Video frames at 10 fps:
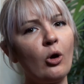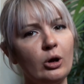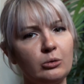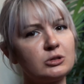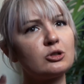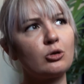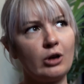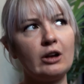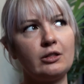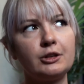It was so
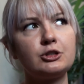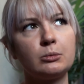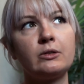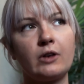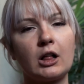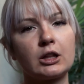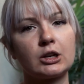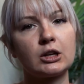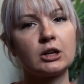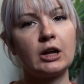crowded that Jimmy
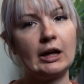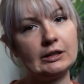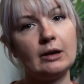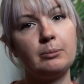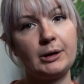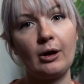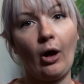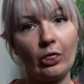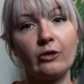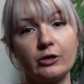Fallon had to be
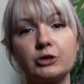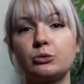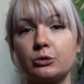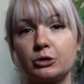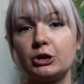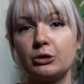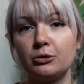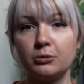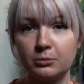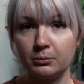on the virtual
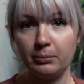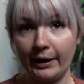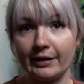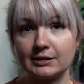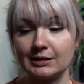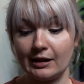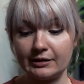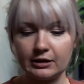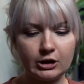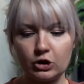queue pass
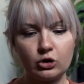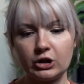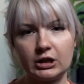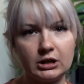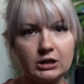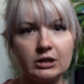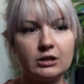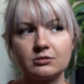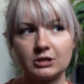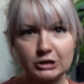line. Like, you couldn't get
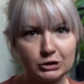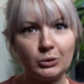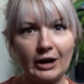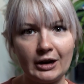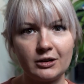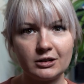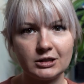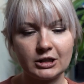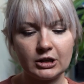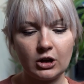in unless you had a
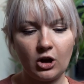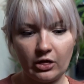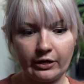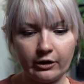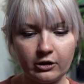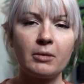ticket on there.